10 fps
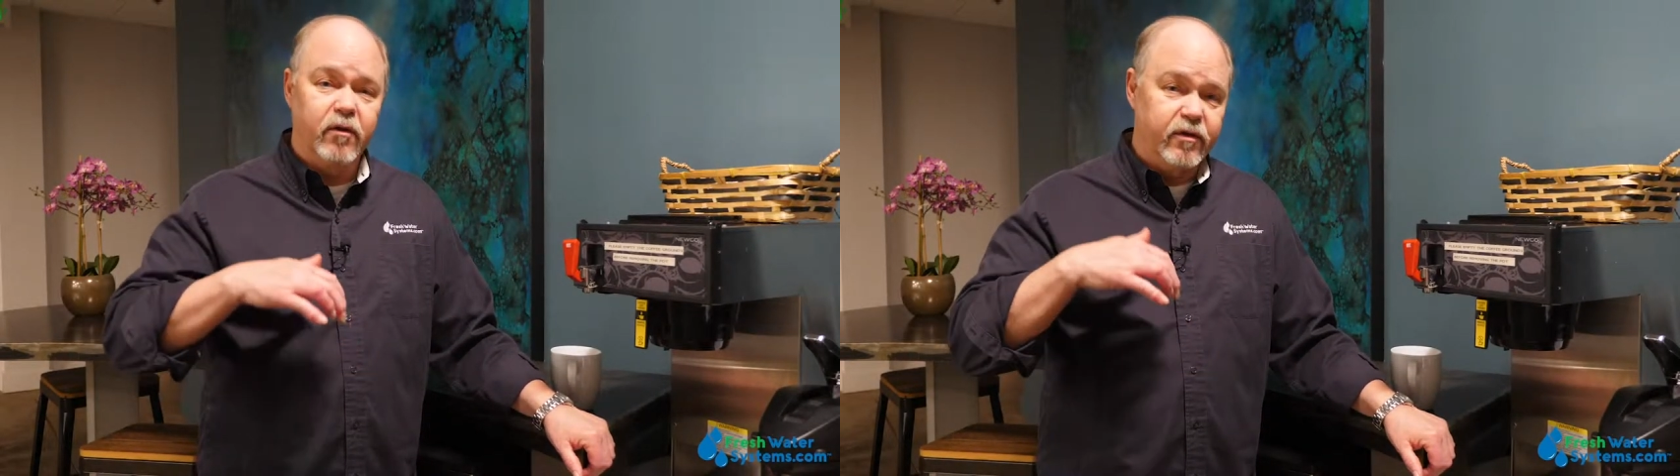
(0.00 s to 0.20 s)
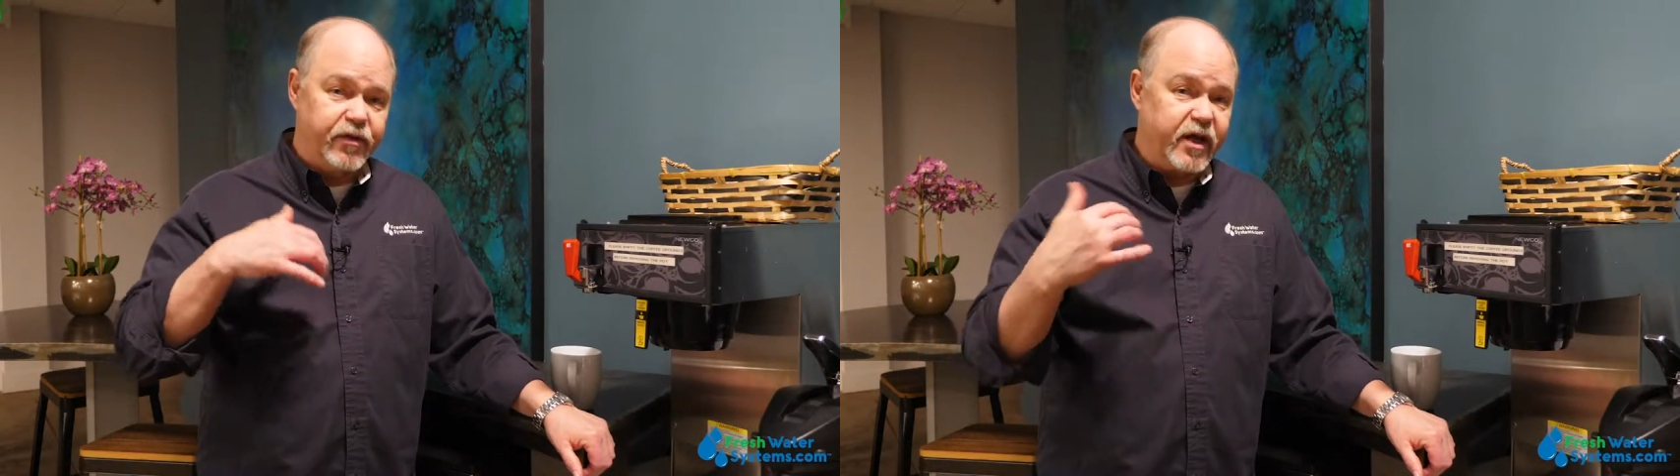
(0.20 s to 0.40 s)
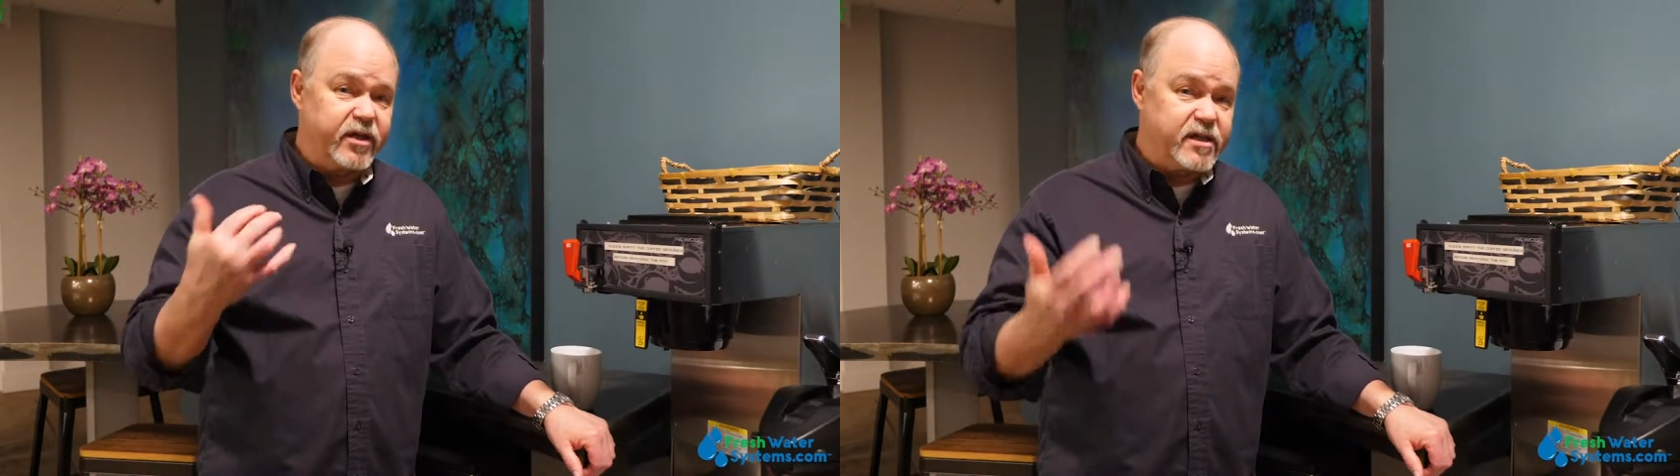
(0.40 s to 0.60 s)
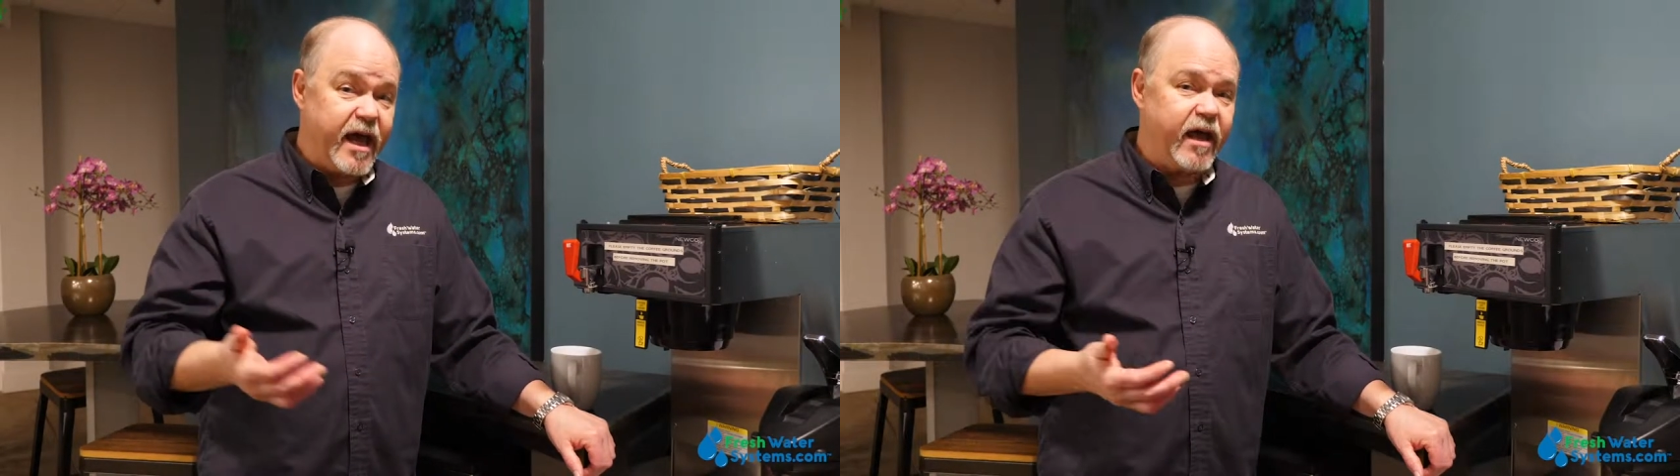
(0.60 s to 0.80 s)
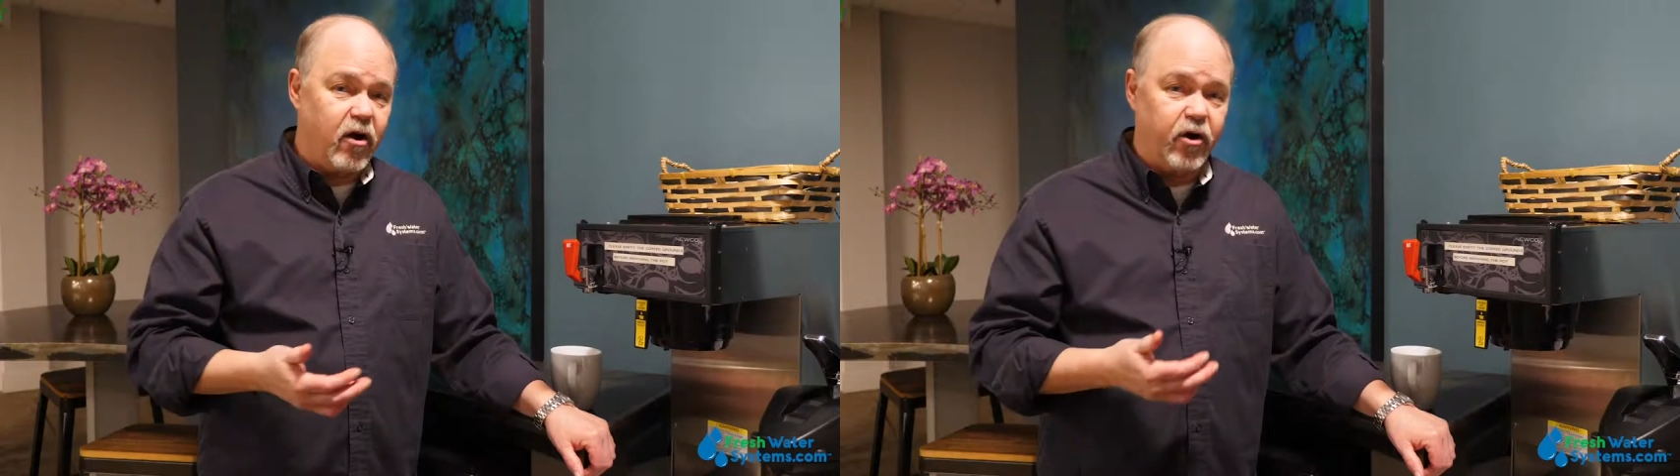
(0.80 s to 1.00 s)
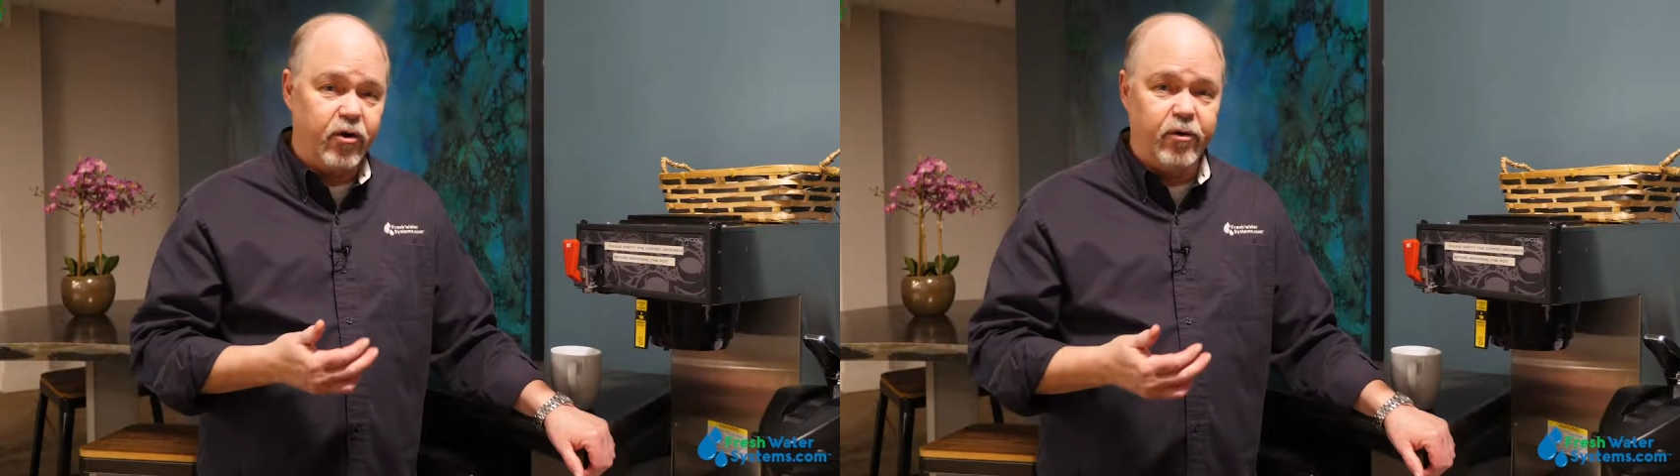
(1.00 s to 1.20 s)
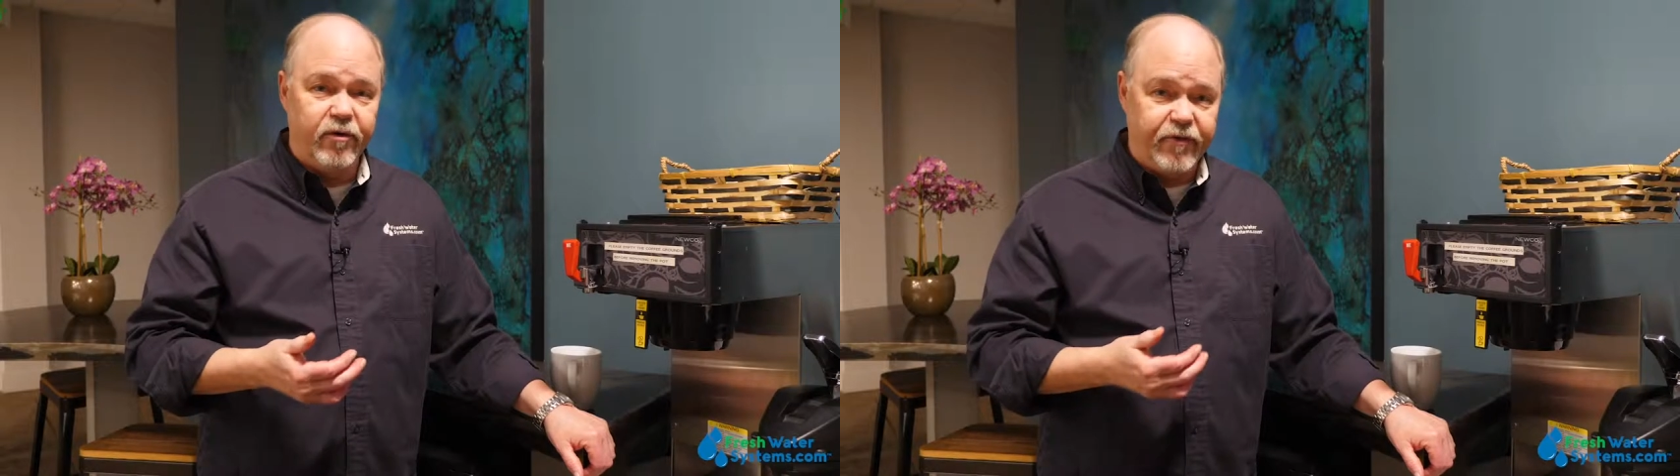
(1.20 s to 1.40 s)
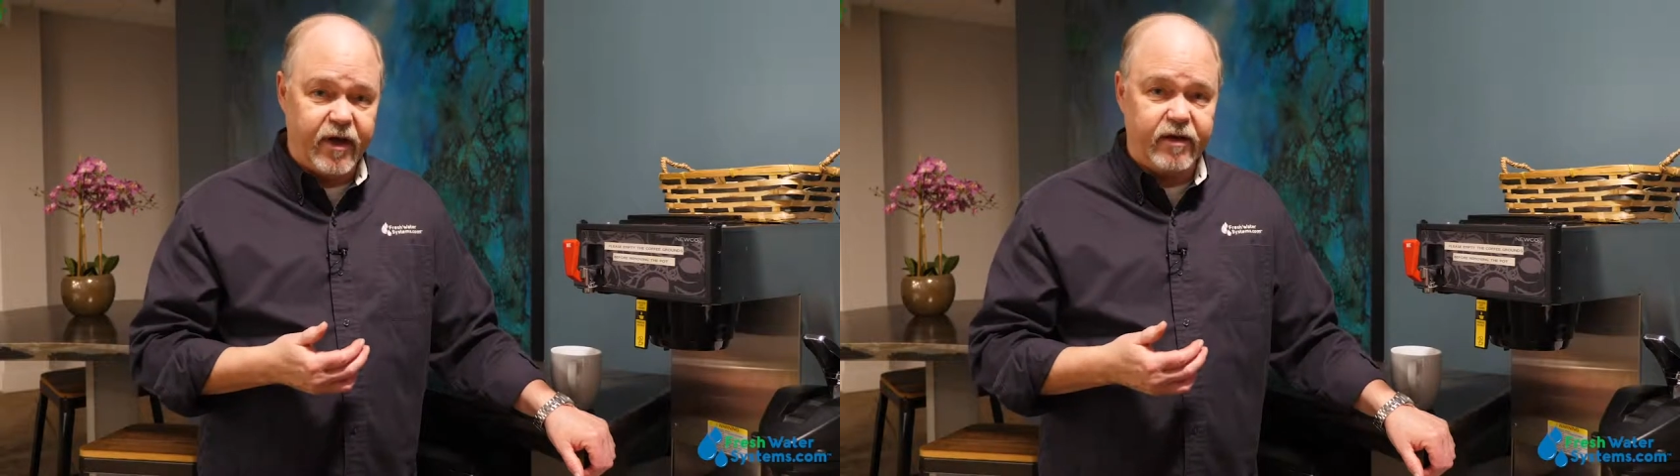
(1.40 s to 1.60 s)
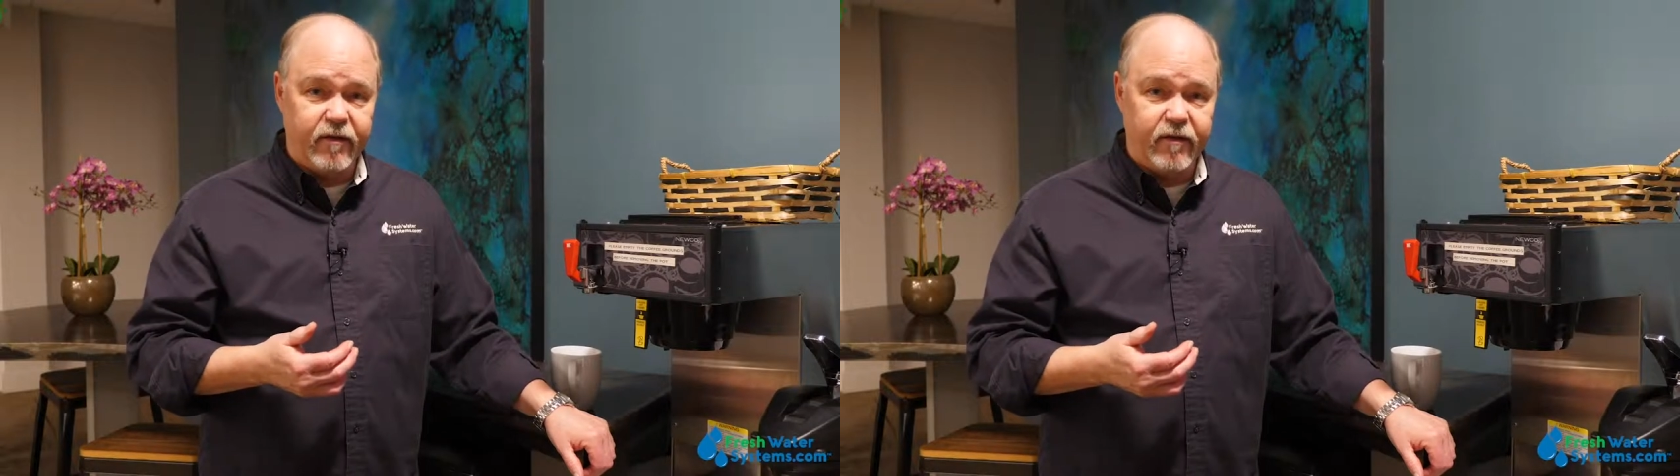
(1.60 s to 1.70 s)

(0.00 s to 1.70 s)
things that are going to affect